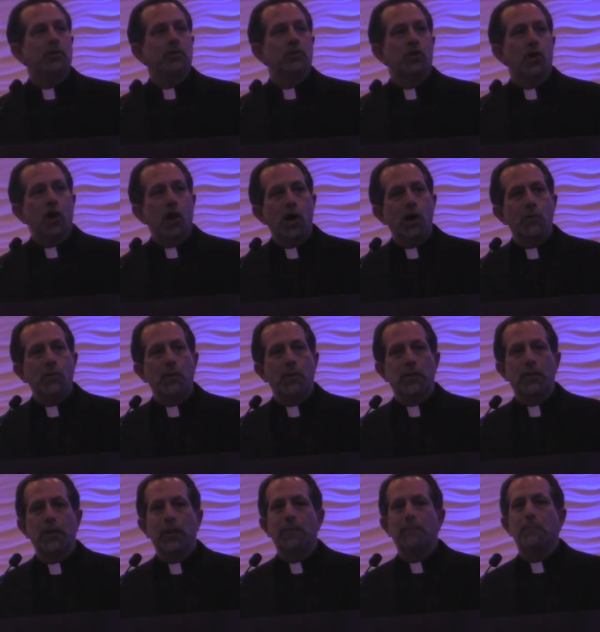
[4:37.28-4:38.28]
talk
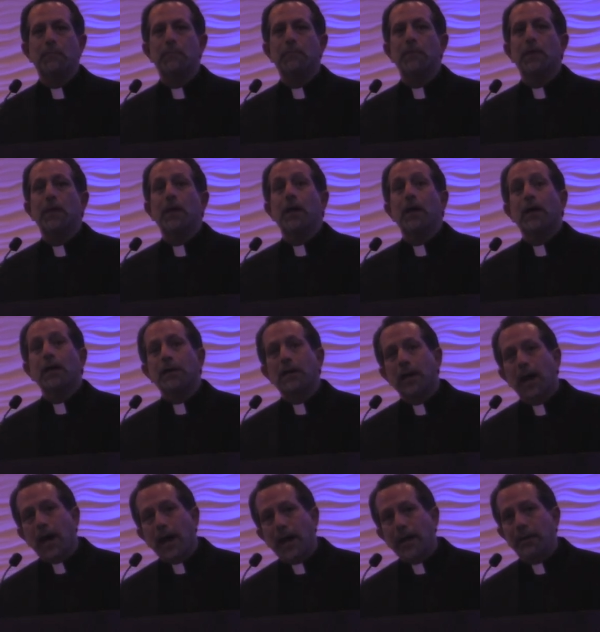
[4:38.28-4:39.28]
with them,
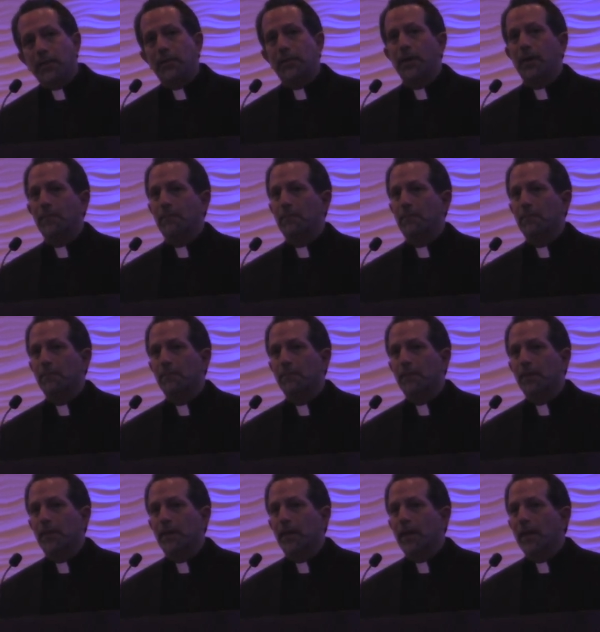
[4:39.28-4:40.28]
guide them
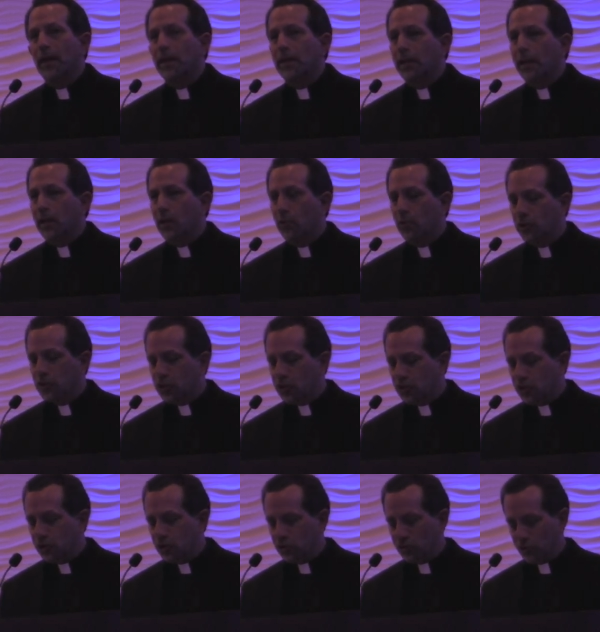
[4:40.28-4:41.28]
in their
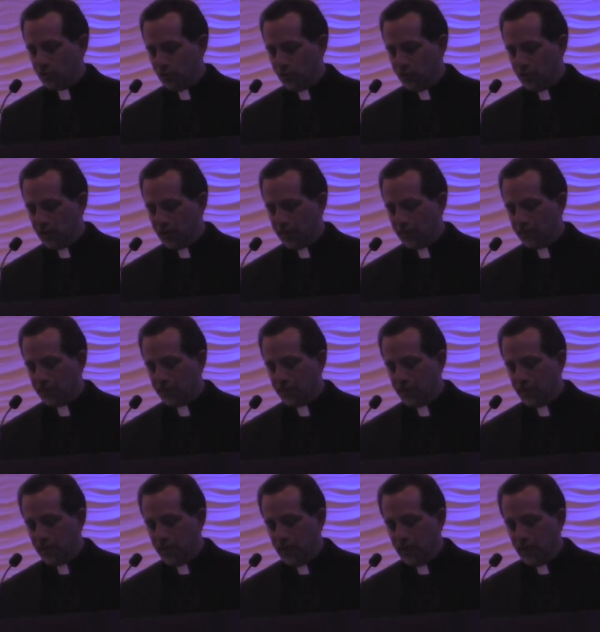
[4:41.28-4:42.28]
Christian journey,
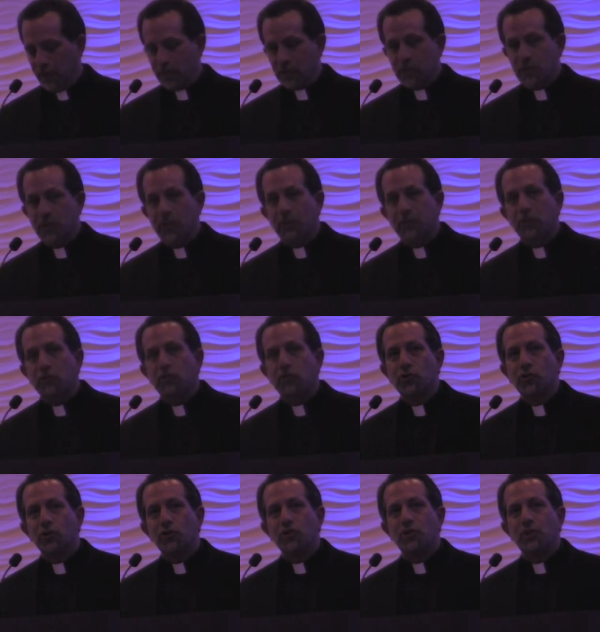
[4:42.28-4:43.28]
so that the
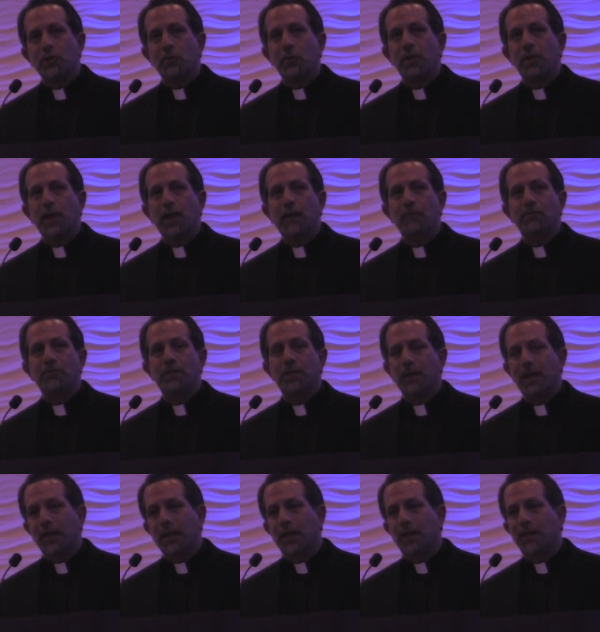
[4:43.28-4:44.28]
church that we have
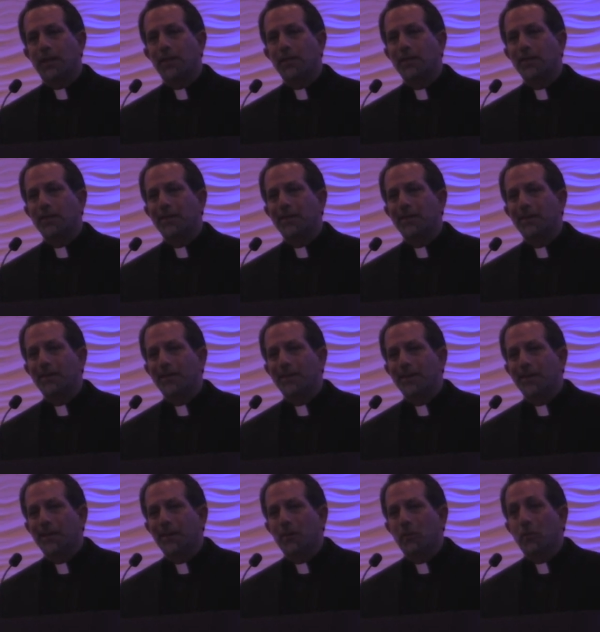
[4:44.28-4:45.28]
today
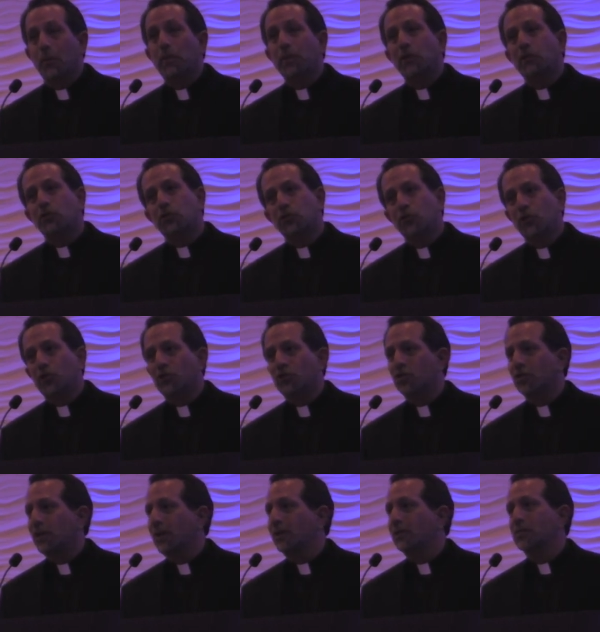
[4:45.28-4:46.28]
will be a
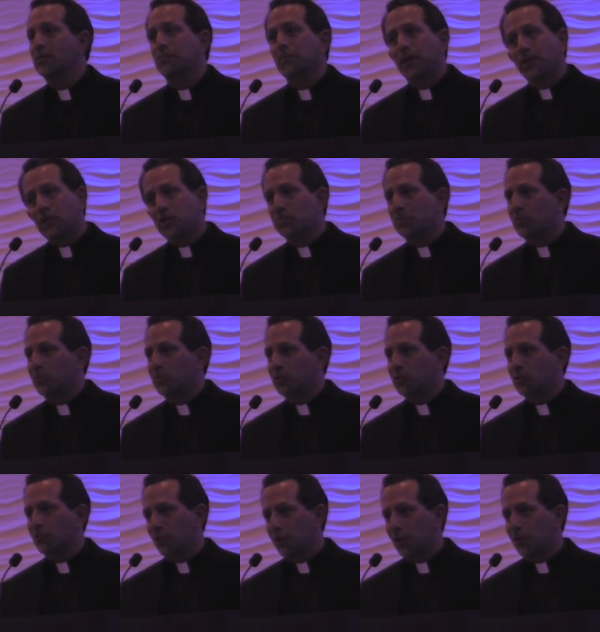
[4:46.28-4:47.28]
church that is much more
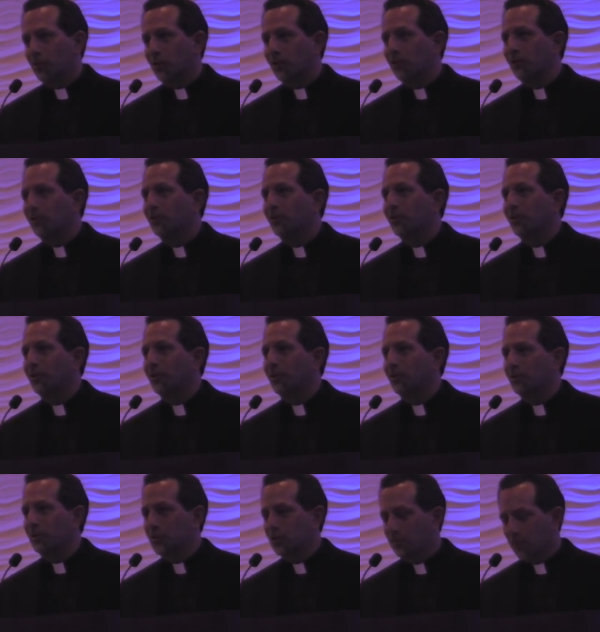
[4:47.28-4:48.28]
stronger
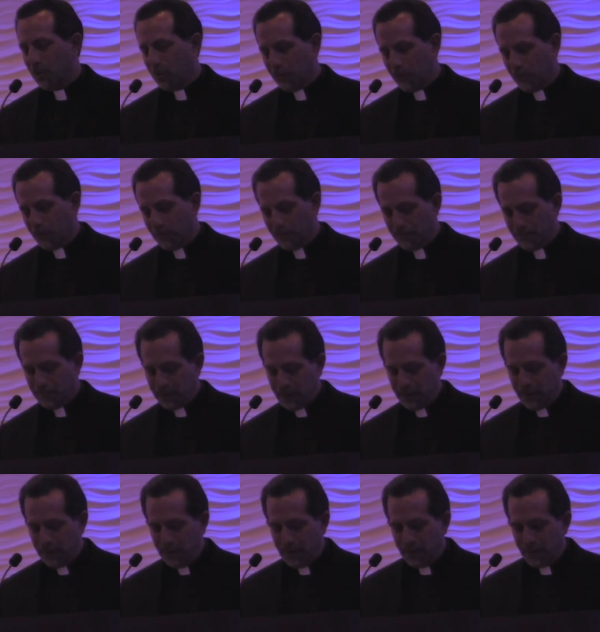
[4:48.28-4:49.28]
tomorrow.
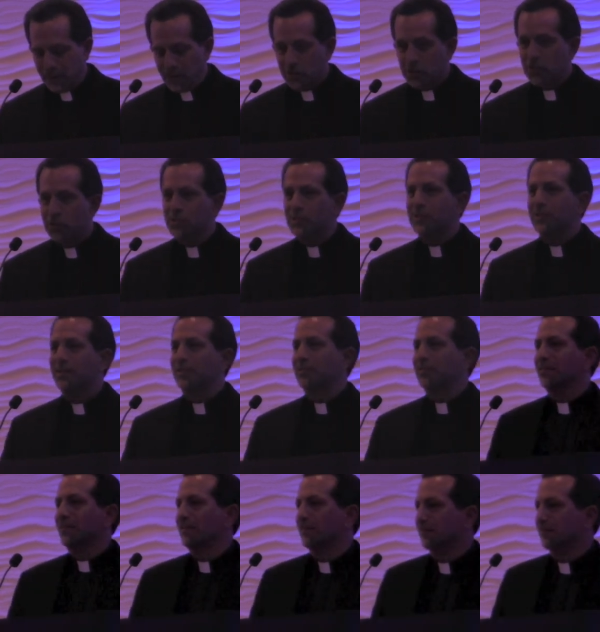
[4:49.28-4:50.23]
Hristostanes.